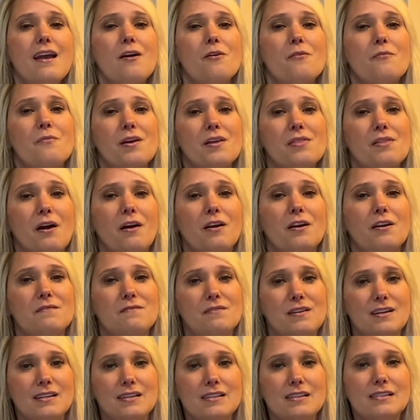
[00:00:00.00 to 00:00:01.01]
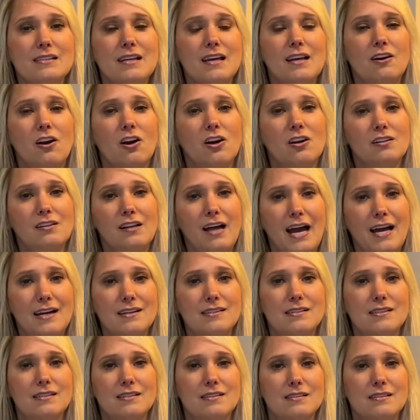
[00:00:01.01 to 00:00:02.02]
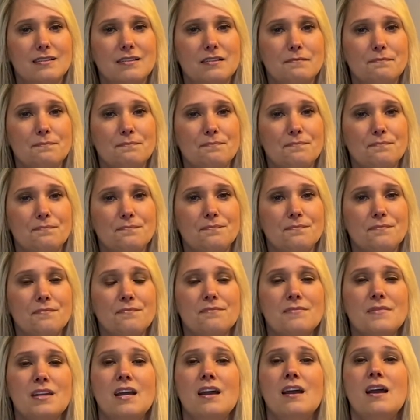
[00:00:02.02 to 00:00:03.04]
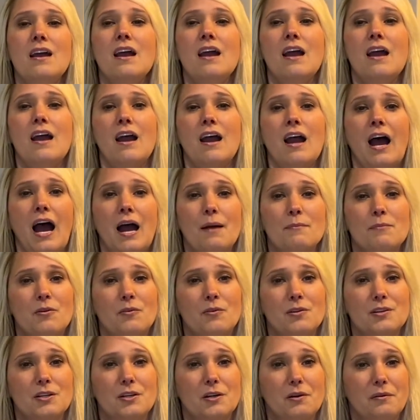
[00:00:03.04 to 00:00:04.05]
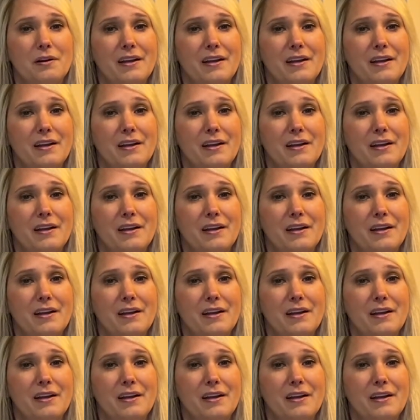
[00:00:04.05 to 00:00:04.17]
with our events and our classes. I'm going to go